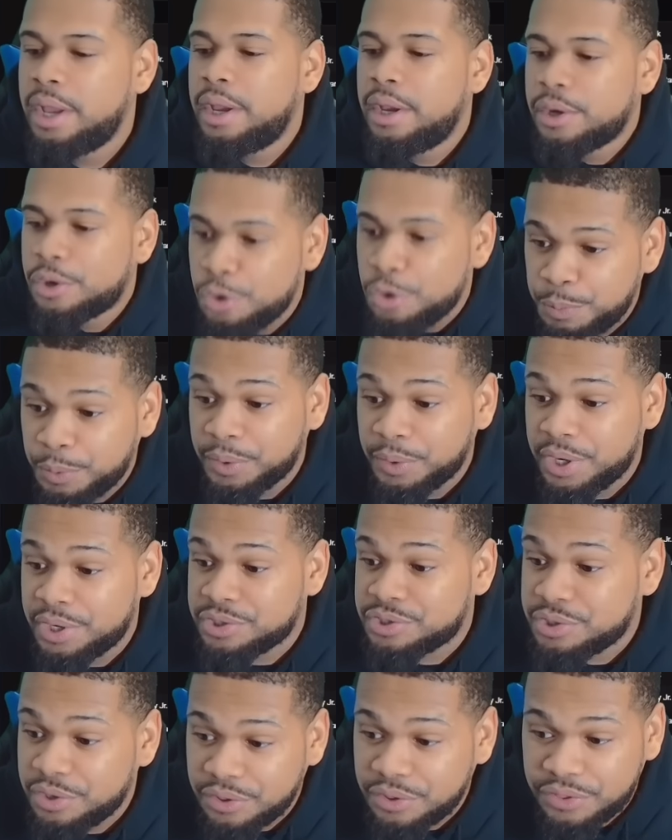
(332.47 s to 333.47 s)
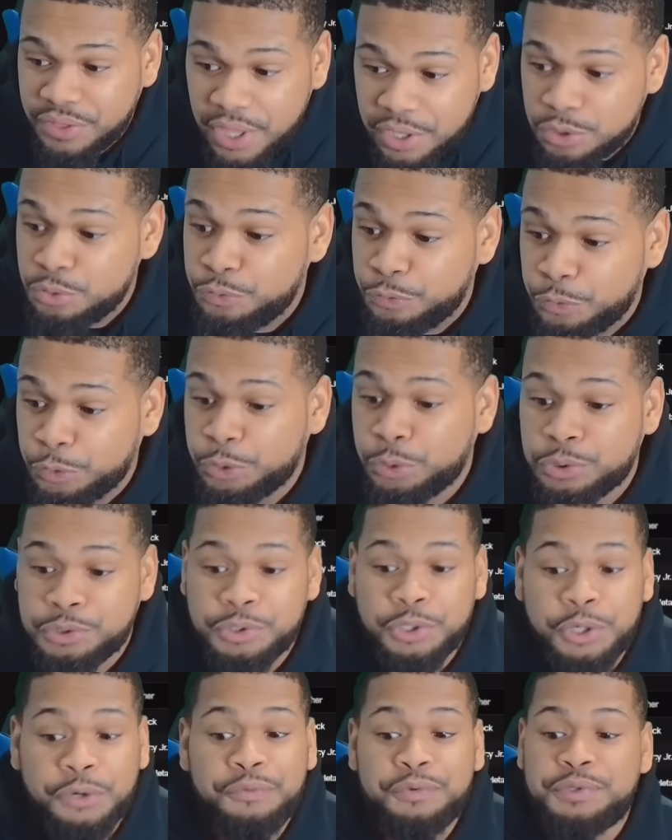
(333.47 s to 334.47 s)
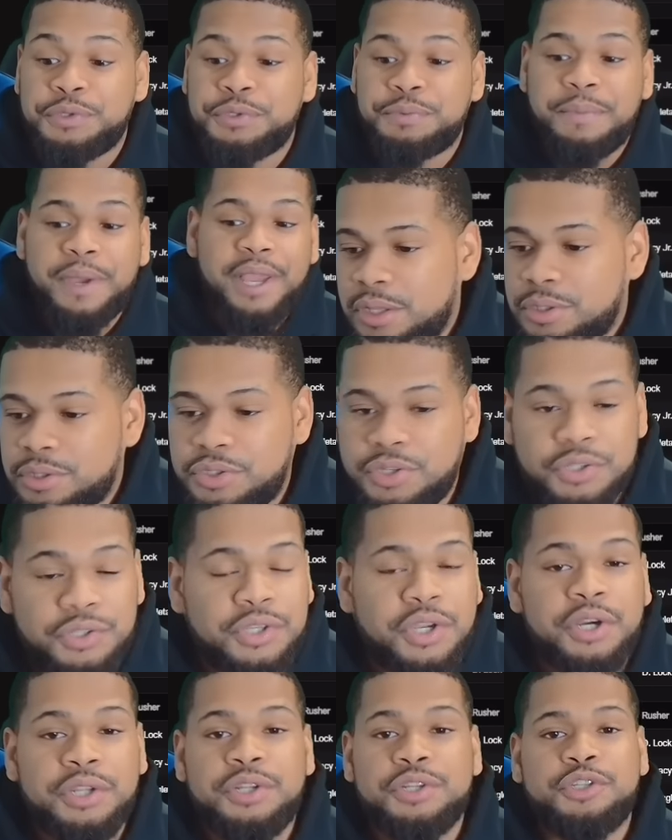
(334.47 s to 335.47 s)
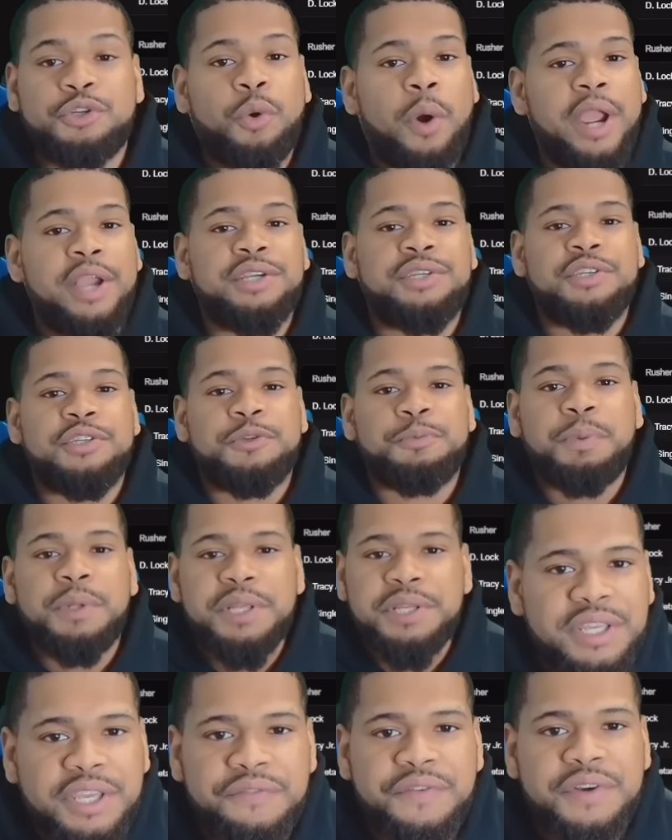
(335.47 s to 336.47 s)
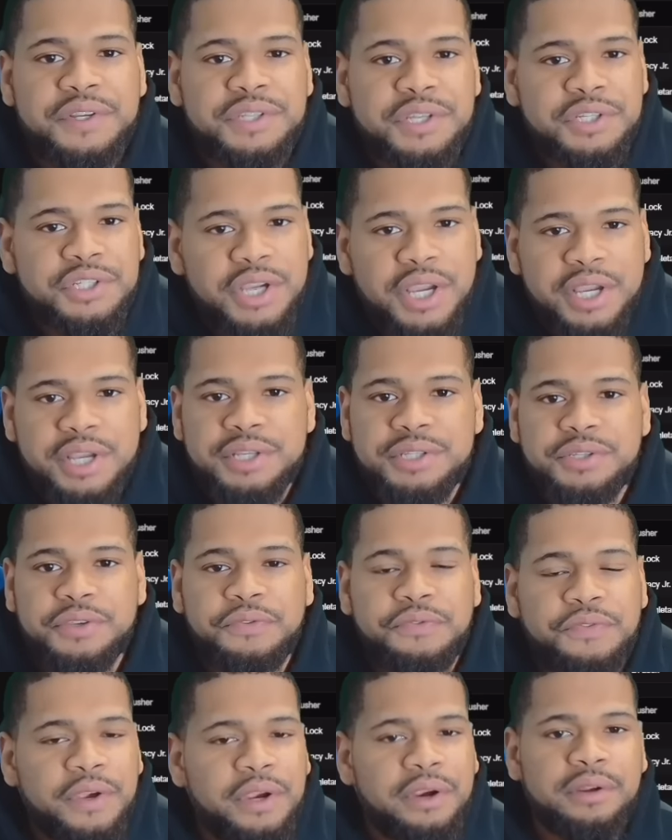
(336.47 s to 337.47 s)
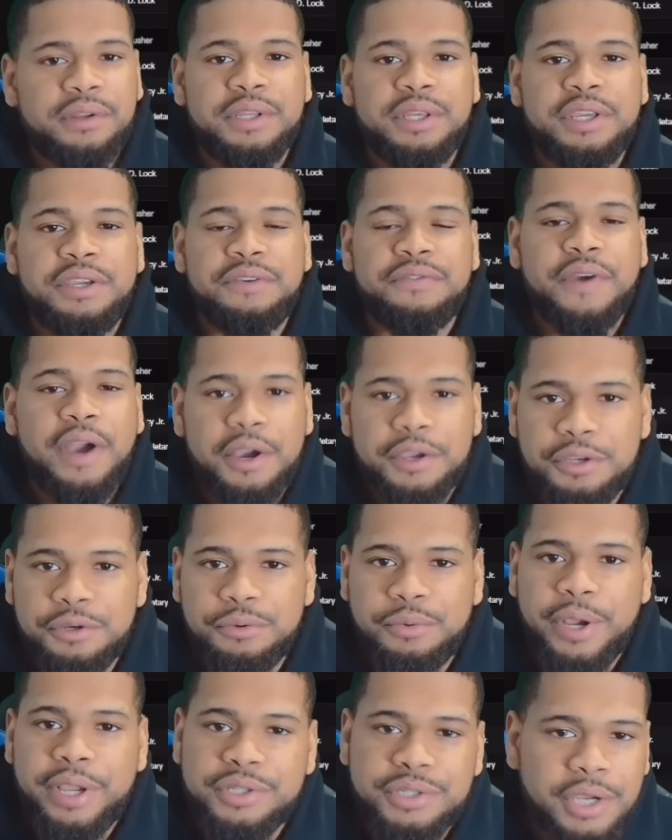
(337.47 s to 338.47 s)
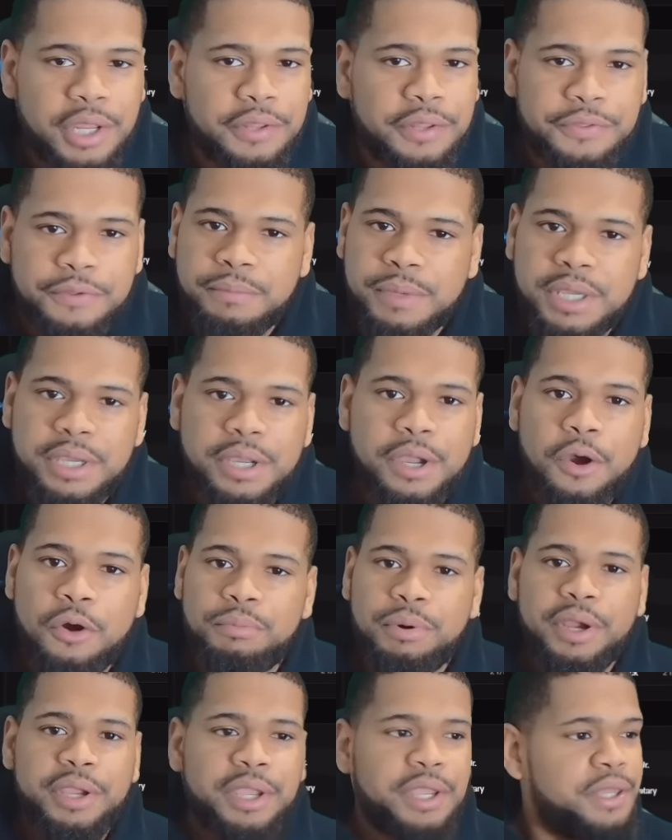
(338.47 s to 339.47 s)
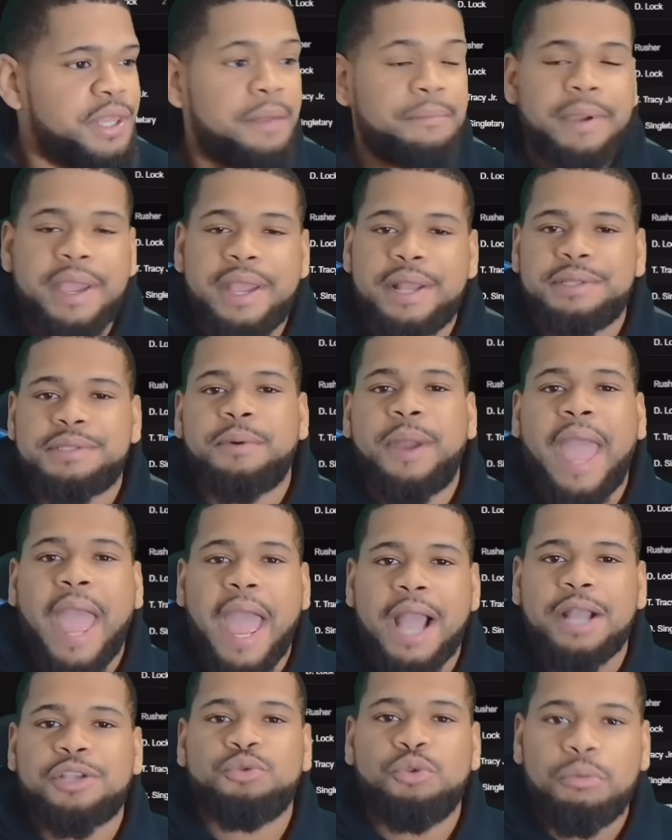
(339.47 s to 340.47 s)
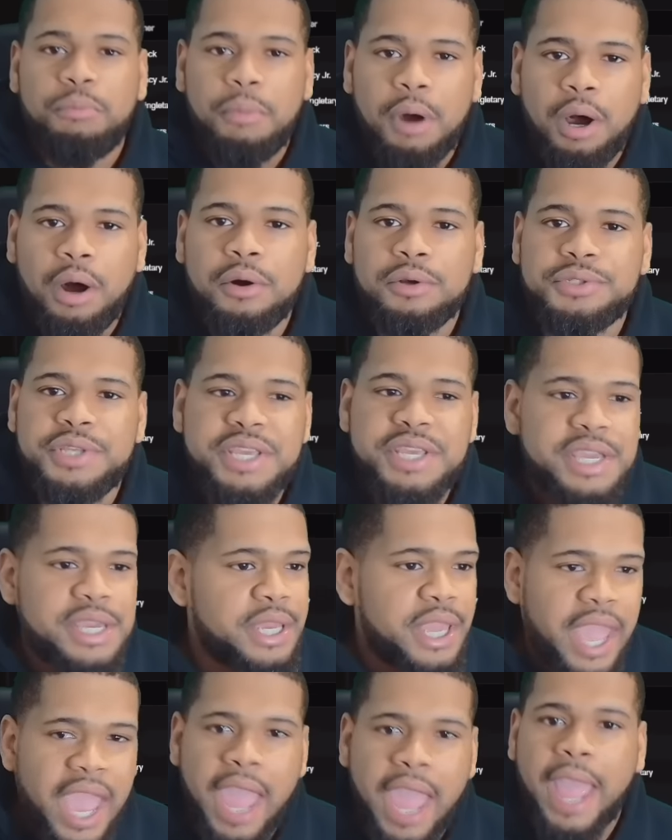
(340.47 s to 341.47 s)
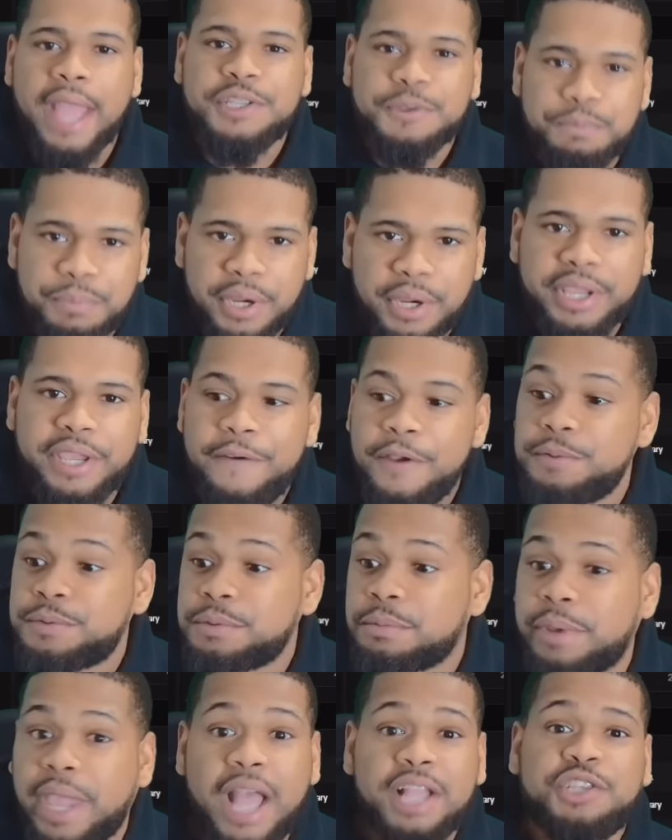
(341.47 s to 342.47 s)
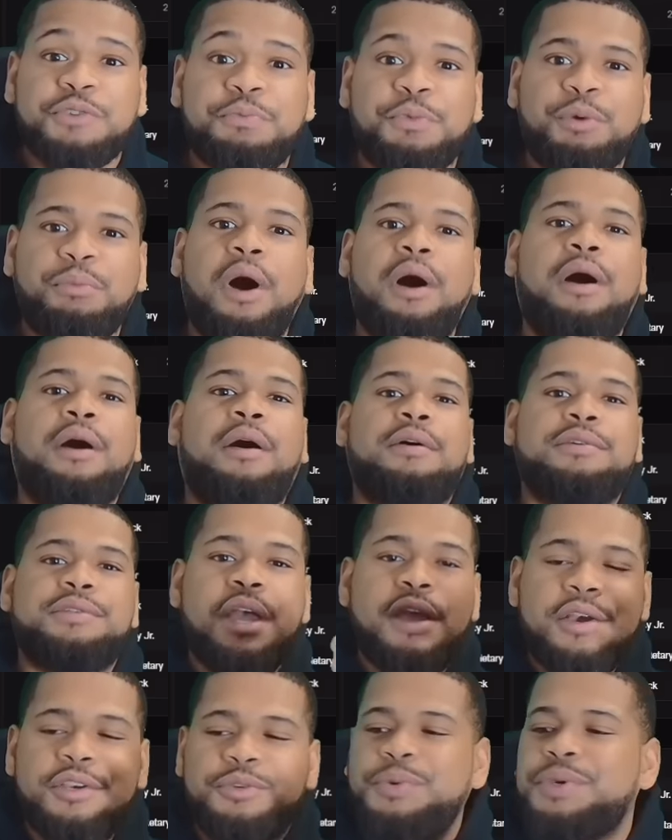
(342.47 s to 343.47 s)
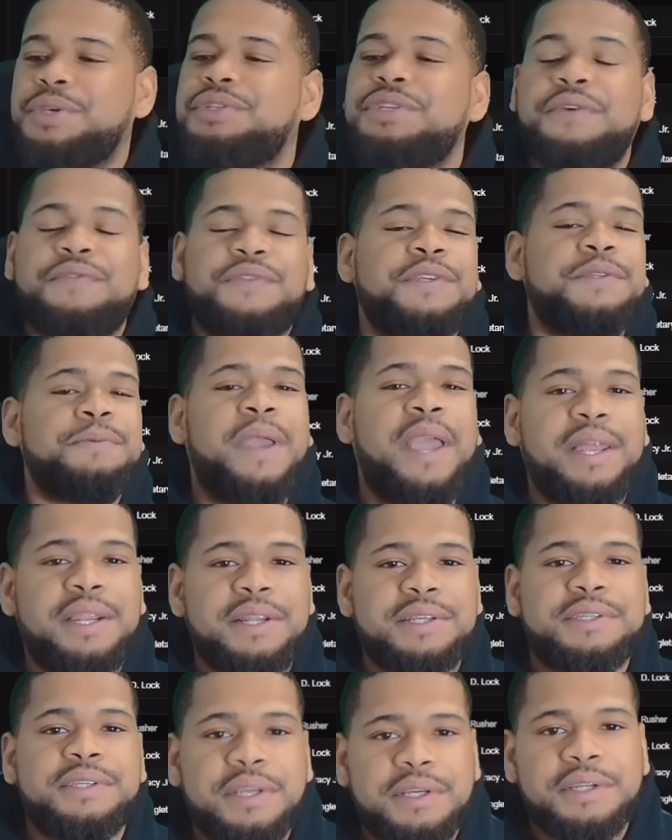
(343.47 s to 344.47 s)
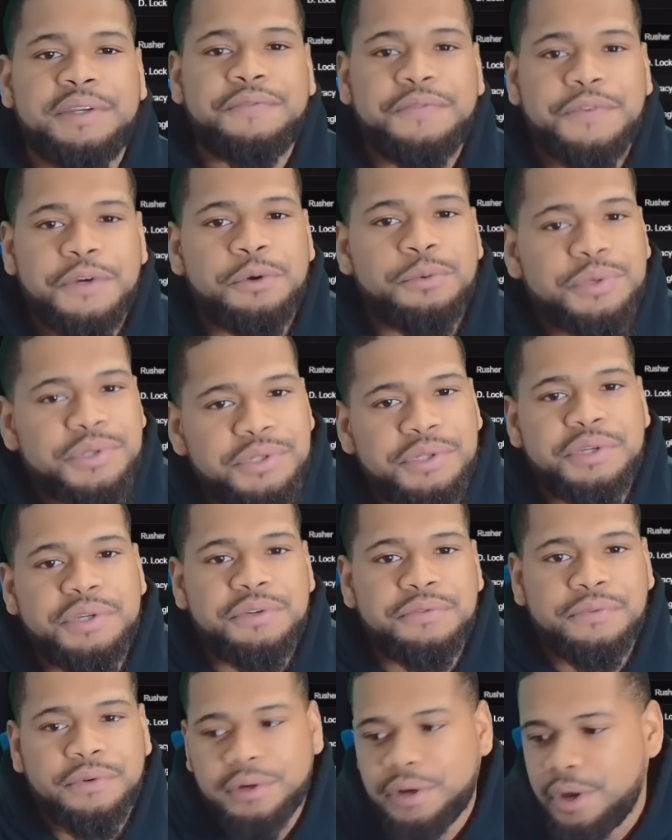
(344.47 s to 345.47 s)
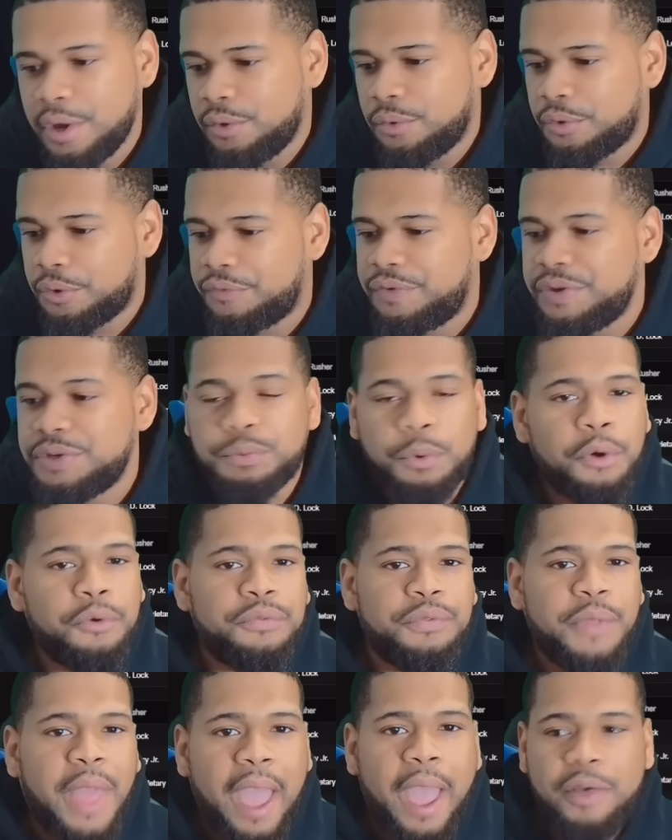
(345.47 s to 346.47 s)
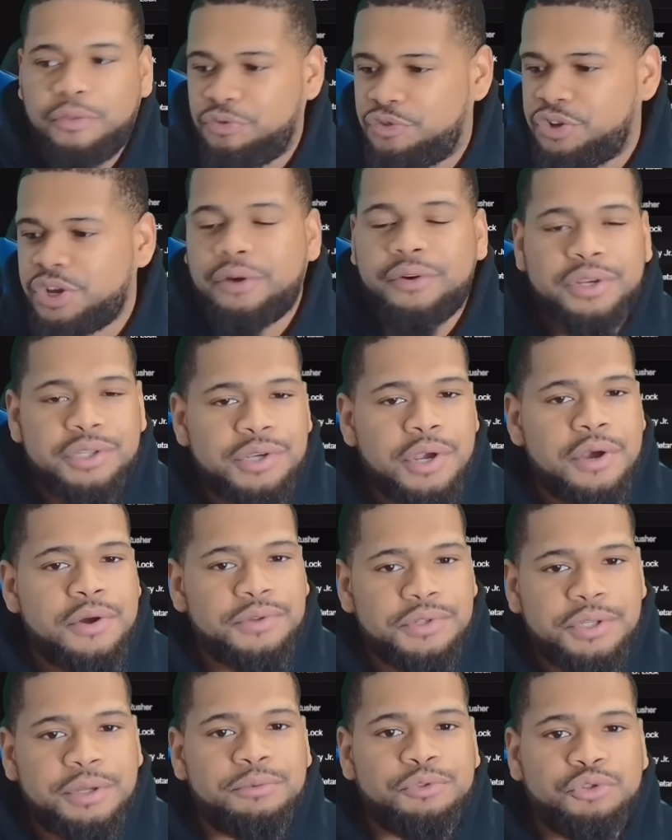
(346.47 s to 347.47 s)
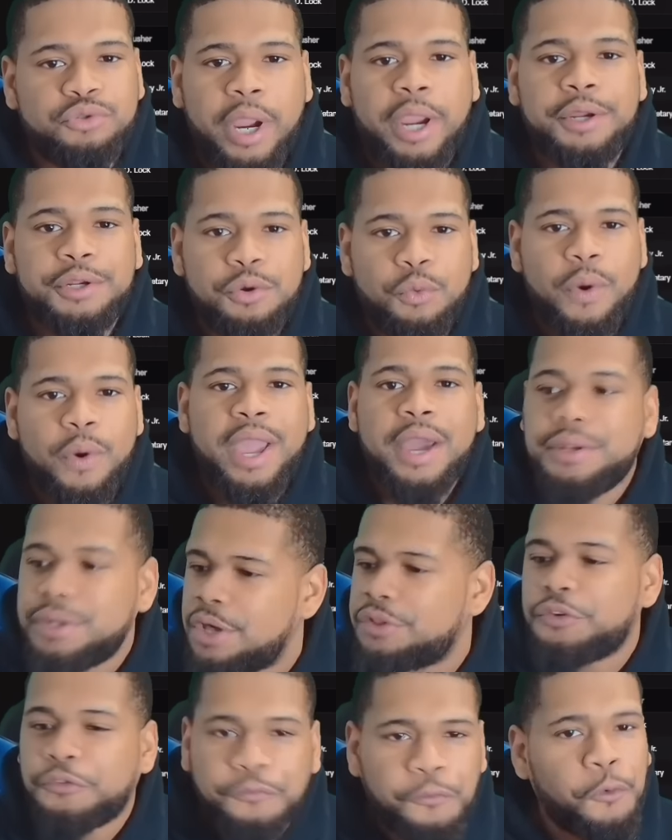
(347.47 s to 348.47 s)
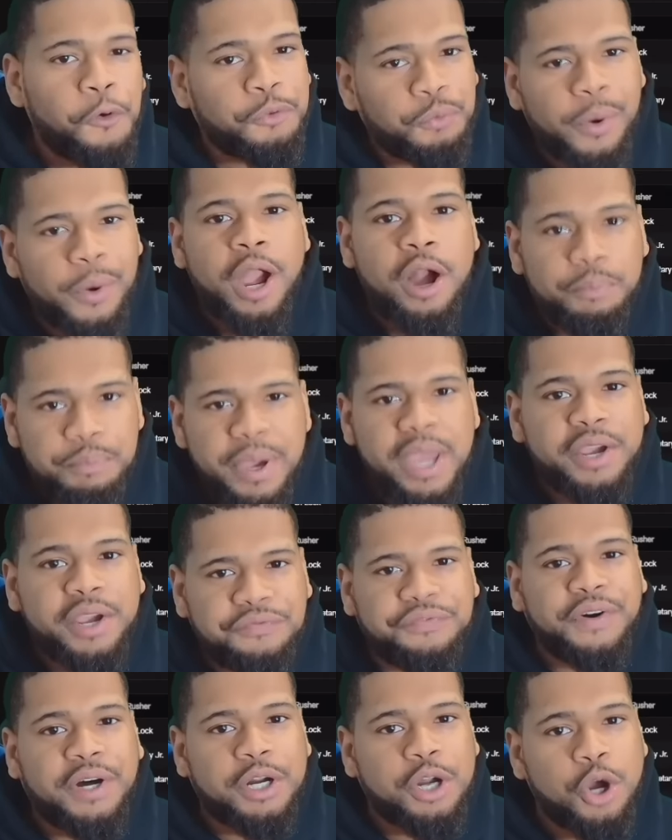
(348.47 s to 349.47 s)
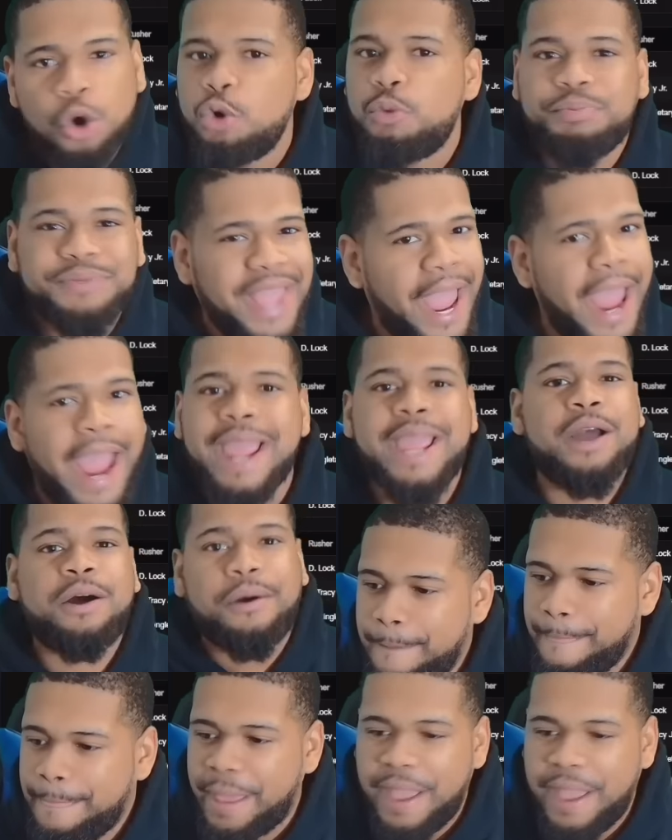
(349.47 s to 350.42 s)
Cooper Rush, thank you for your services, man. Just goodness gracious. Please give us a chance to fairly evaluate Jonathan Mingo, bro. Give that man some actual balls he can catch, bro. Give him some catchable balls so we can see if this man is an NFL receiver or if he's worth Jerry Jones them trading away another fourth-round pick for Coop. Damn.